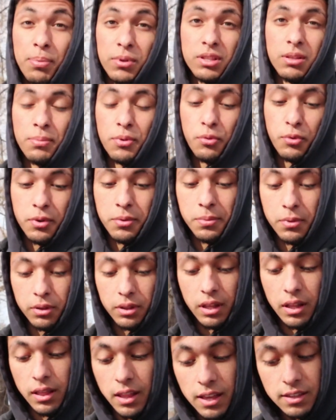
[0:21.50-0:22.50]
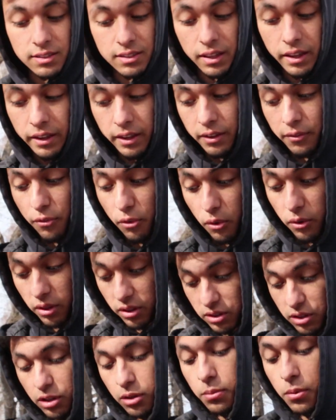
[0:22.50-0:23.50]
picked up a rebuild kit last night for
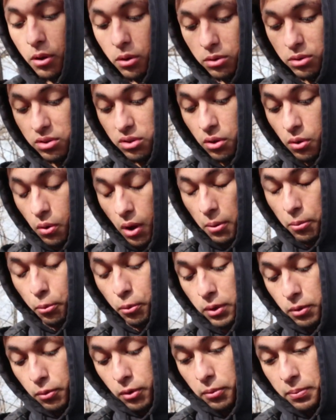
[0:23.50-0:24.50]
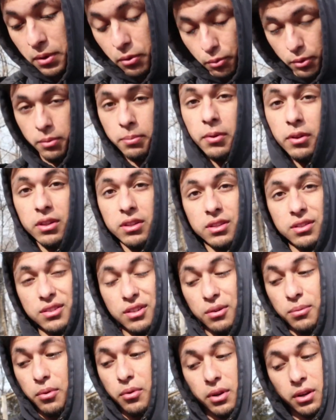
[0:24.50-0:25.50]
the turbo, so we will be rebuilding the
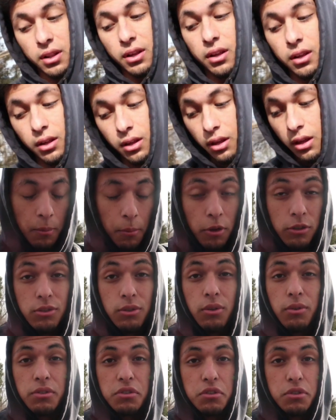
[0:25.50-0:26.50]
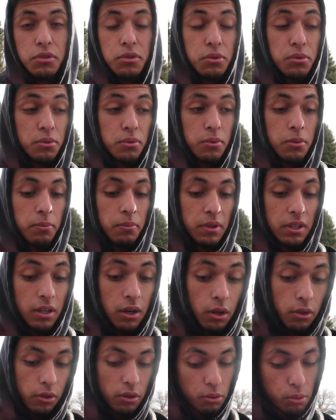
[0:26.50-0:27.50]
turbo today. I'm also going to bleed
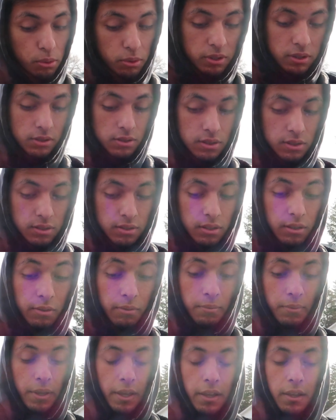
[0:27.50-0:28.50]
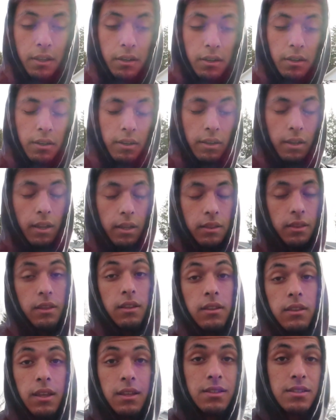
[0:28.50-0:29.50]
all the cooling system, and I
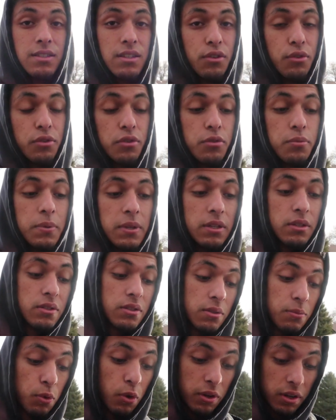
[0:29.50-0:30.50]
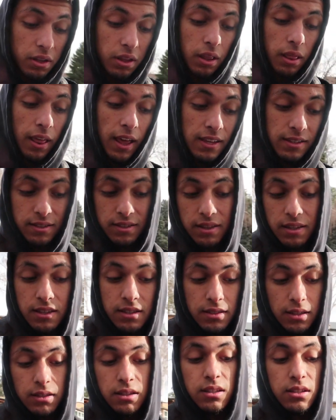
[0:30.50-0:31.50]
think that's going to be one of the last
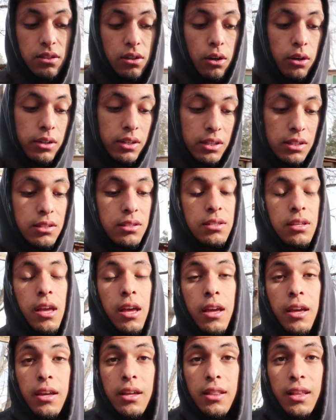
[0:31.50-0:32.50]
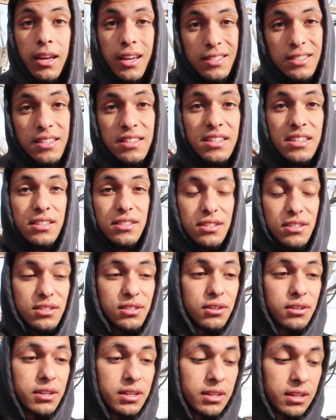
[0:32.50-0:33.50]
things that this car needs. Like I said, the engine
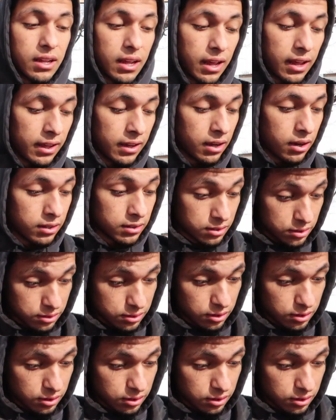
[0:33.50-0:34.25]
started. I got it to